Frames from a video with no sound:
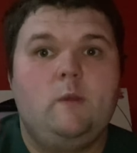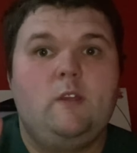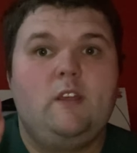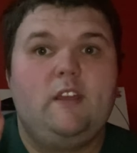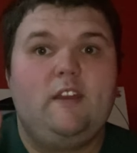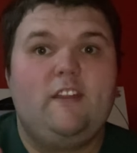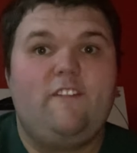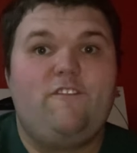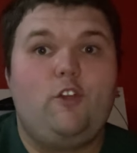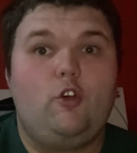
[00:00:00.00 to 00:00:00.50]

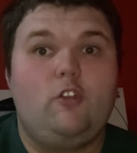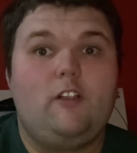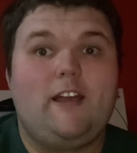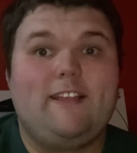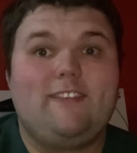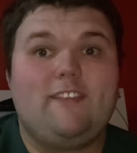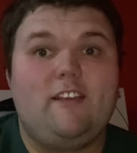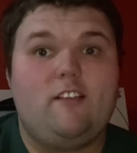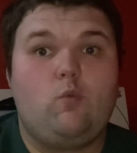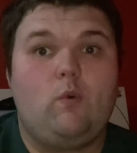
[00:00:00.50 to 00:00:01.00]
And if you
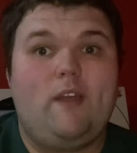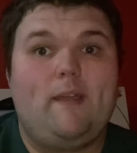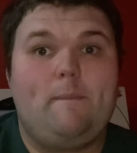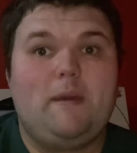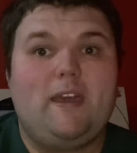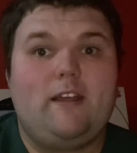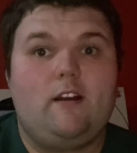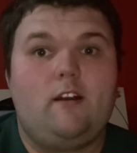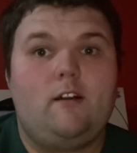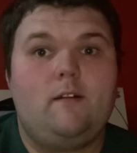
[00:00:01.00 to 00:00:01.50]
like this way
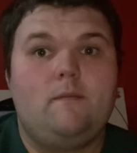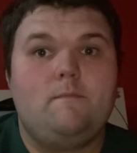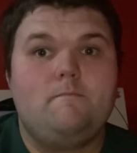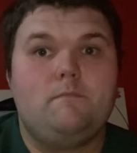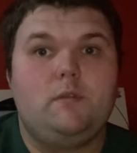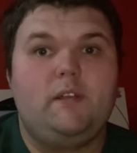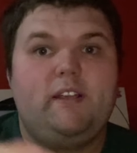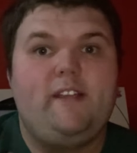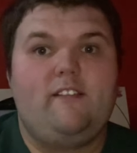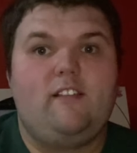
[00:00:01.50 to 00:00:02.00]
better,
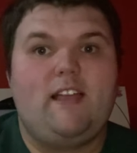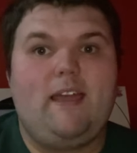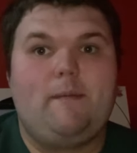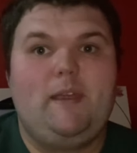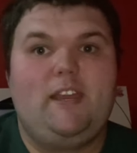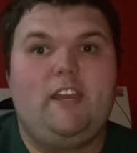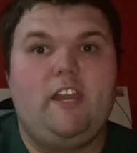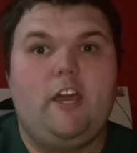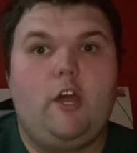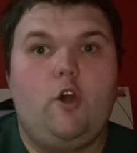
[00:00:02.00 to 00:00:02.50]
please let
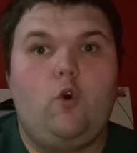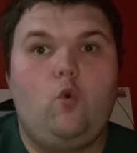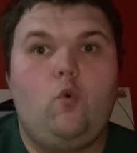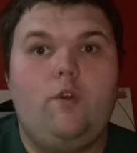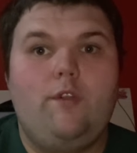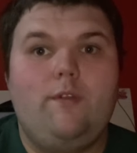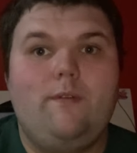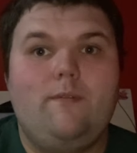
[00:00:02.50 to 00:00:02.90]
me know.